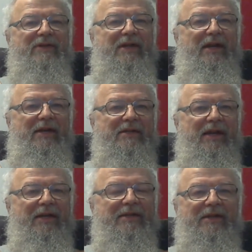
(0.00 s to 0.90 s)
as it is,
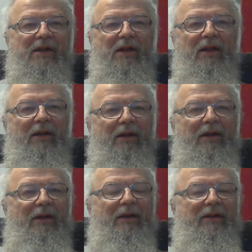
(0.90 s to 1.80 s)
and it still,
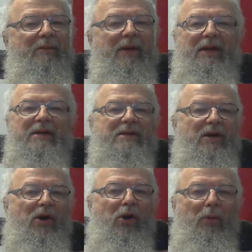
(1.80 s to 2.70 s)
to me, doesn't
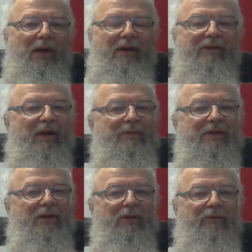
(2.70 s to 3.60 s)
always
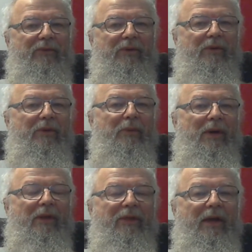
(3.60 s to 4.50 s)
substitute for the
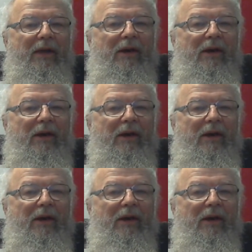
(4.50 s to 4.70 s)
real thing,